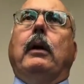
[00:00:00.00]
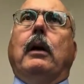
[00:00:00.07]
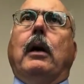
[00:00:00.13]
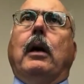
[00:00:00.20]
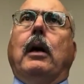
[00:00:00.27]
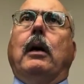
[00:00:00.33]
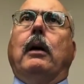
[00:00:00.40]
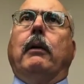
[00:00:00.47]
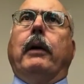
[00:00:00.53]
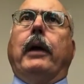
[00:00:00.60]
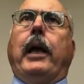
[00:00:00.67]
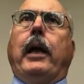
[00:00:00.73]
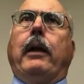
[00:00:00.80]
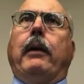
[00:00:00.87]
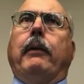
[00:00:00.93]
Uh,
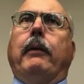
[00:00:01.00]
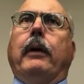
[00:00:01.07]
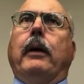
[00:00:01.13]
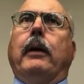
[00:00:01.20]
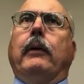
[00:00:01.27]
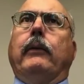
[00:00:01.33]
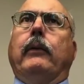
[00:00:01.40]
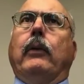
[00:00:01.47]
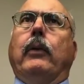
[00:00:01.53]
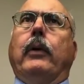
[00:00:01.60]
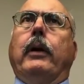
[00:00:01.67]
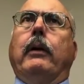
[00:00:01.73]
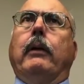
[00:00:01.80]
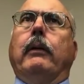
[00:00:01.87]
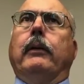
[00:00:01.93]
and uh, so
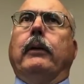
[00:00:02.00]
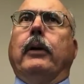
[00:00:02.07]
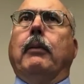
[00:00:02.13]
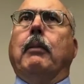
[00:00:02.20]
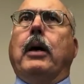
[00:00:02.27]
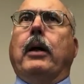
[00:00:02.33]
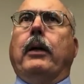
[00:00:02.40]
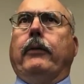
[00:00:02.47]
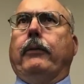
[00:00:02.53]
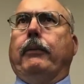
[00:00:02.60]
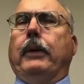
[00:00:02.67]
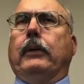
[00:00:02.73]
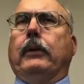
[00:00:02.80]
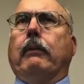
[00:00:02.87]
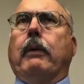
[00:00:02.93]
their their model's
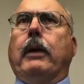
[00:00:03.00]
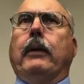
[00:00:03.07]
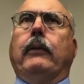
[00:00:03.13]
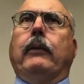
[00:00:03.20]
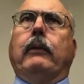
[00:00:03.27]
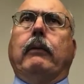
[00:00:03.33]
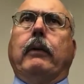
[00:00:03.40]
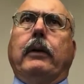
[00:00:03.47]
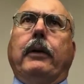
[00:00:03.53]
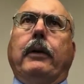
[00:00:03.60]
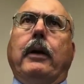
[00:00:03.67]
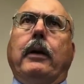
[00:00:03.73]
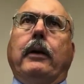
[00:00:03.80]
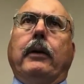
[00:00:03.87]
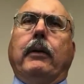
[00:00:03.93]
built around strictly
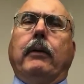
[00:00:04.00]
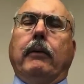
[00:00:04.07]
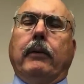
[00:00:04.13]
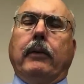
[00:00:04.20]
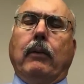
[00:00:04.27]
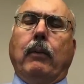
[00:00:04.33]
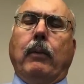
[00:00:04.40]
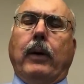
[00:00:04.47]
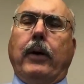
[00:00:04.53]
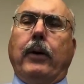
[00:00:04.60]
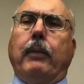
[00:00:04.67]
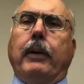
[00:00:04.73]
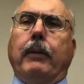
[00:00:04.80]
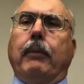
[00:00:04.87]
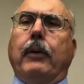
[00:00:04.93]
on their their
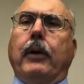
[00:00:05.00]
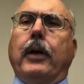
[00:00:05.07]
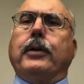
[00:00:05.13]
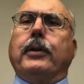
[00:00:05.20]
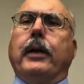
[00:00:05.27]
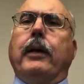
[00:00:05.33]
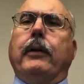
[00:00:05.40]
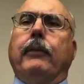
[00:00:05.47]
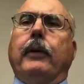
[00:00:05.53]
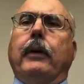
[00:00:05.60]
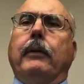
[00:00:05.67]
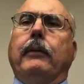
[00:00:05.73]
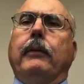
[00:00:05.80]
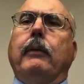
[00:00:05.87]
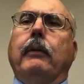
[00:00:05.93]
Wyoming production
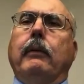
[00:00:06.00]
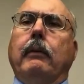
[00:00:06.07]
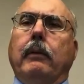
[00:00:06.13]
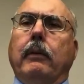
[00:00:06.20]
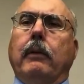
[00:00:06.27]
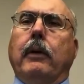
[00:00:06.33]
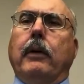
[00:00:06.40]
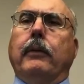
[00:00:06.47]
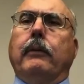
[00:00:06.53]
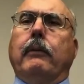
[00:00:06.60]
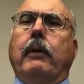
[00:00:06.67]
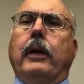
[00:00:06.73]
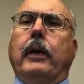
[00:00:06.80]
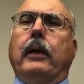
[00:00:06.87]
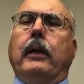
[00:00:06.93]
assets, the Lost
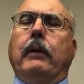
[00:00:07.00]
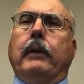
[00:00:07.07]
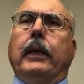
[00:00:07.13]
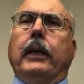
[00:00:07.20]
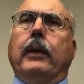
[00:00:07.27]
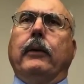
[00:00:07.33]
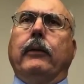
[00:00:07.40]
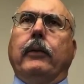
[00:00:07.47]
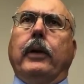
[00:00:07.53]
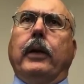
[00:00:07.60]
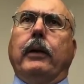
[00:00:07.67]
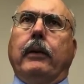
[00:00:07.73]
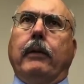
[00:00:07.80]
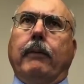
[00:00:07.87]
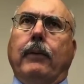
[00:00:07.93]
Creek and everything else. So
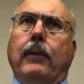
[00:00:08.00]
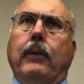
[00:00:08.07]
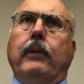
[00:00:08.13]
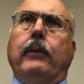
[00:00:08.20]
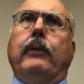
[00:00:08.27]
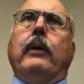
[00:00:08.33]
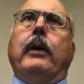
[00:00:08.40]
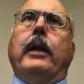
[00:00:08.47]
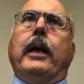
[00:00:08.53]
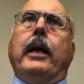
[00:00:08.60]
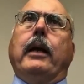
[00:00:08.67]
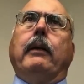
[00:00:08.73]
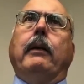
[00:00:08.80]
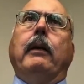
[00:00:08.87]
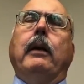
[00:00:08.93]
that they're focused on that.